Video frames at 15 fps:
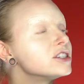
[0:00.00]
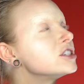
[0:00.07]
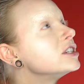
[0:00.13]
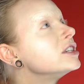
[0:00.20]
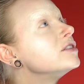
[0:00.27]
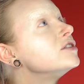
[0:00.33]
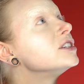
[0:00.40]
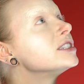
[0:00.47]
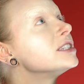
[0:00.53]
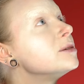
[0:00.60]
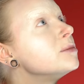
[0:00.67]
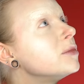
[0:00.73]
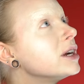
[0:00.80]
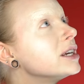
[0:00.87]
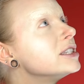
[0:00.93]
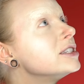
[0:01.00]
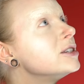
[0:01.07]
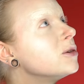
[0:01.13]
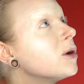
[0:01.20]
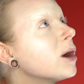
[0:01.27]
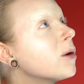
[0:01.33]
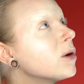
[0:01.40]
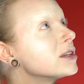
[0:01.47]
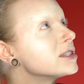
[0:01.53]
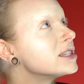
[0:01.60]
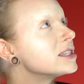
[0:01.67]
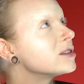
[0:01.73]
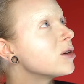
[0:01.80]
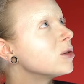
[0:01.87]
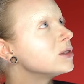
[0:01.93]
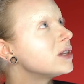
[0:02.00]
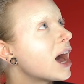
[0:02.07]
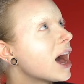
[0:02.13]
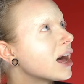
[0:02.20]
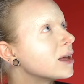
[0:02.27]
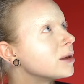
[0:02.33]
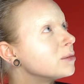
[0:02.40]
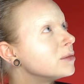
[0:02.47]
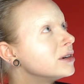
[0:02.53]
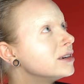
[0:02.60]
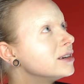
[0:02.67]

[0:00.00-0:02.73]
I should have just embraced who I was this whole time.